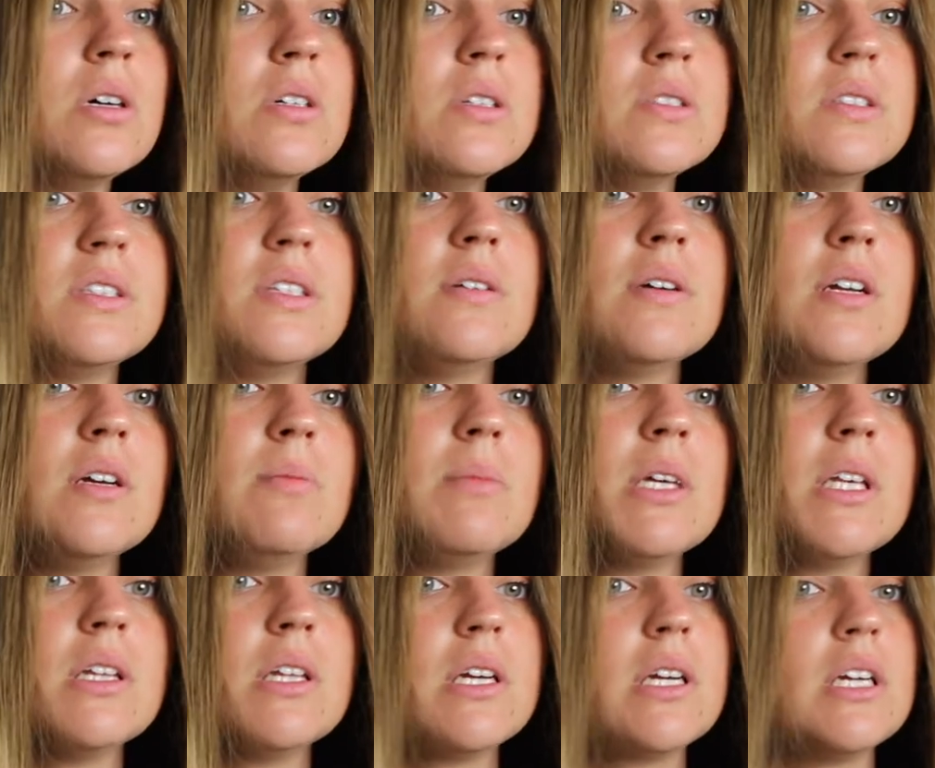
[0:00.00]
see what I
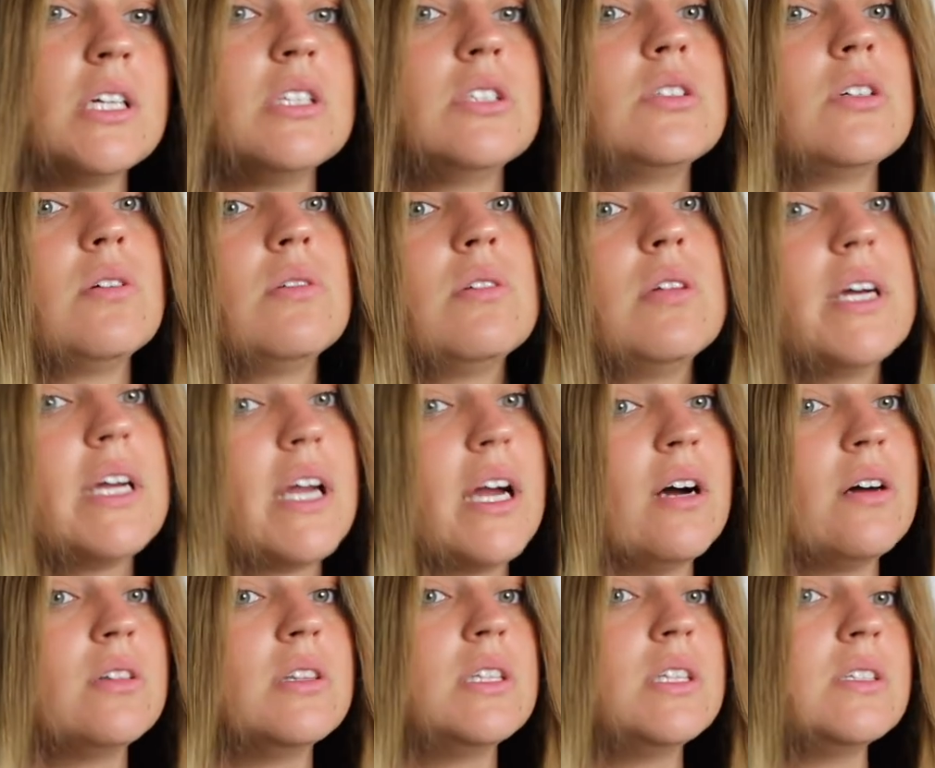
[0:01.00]
mean? Like I don't like
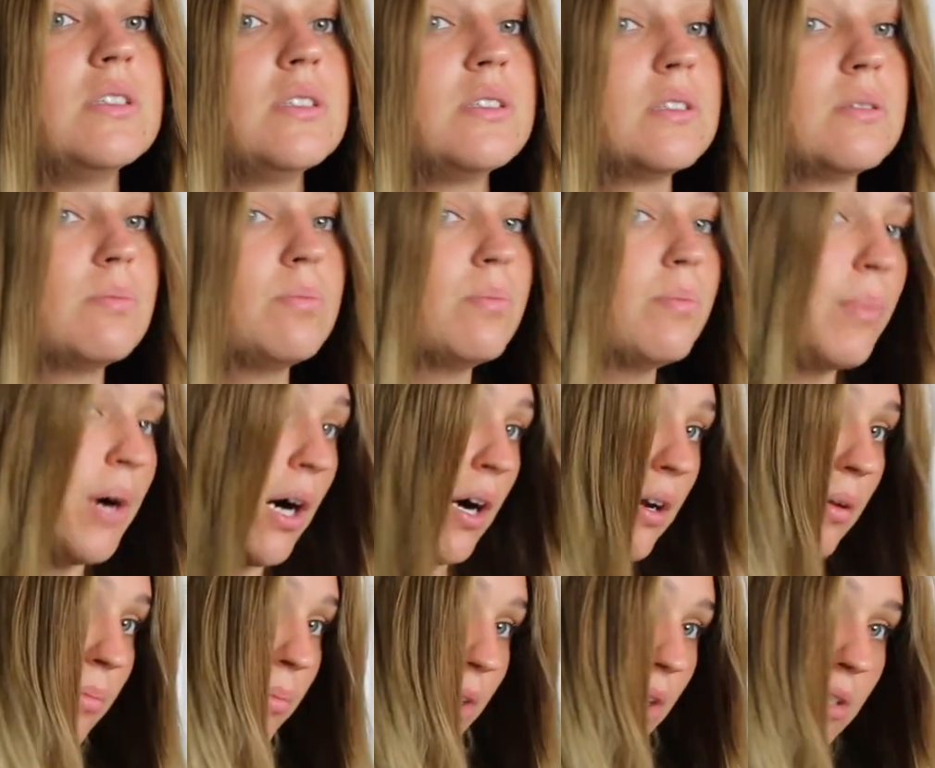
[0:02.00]
how this
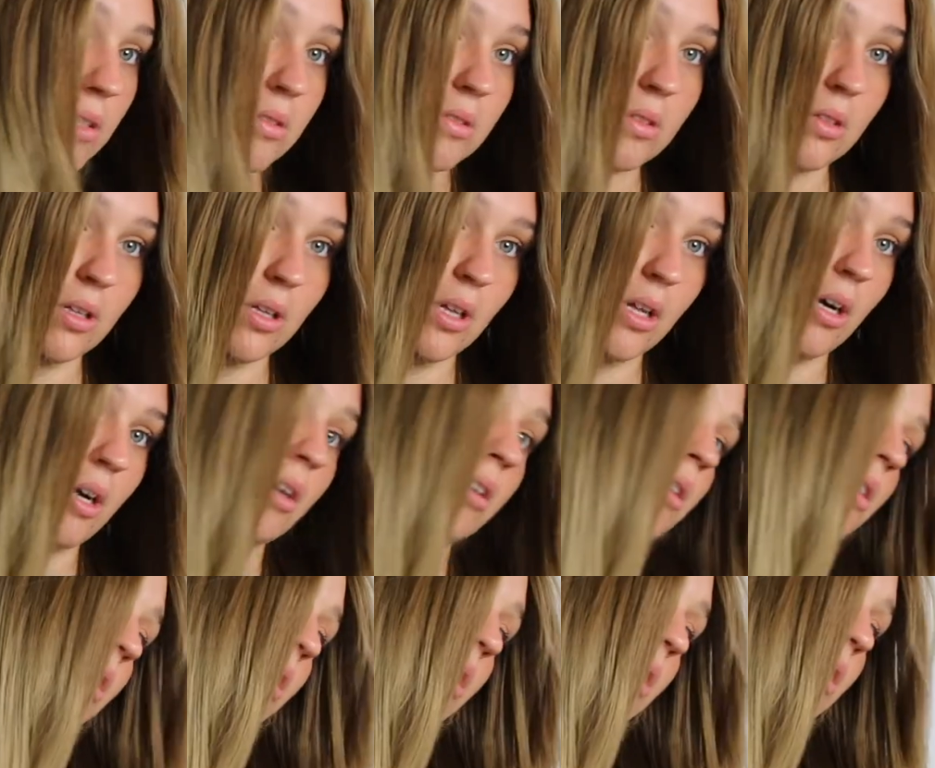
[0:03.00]
bottom part's
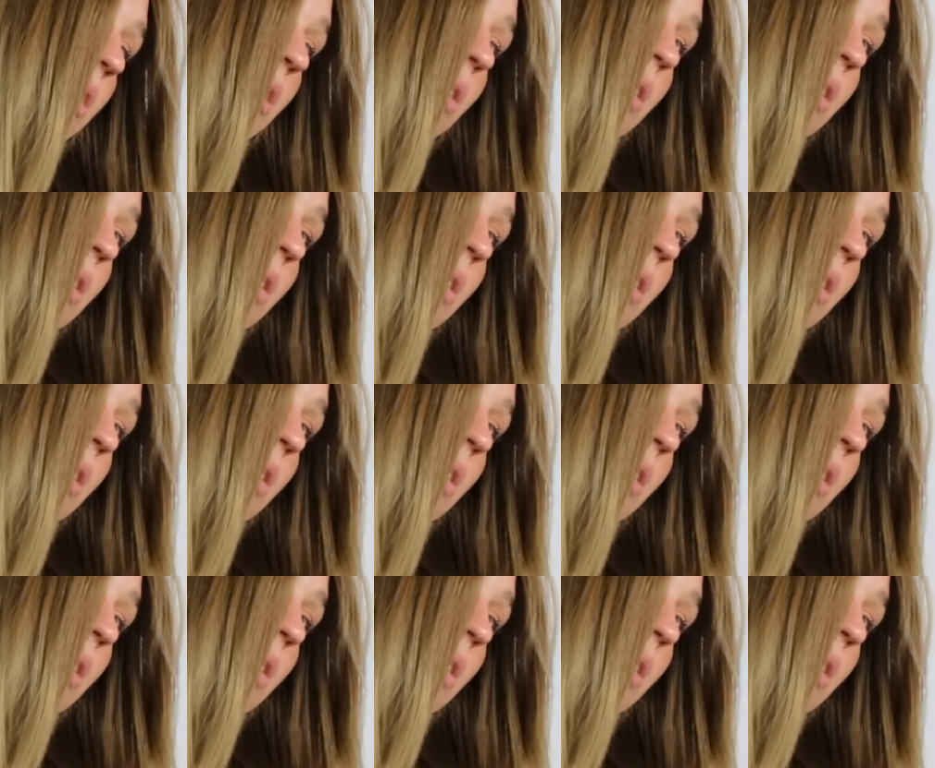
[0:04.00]
longer.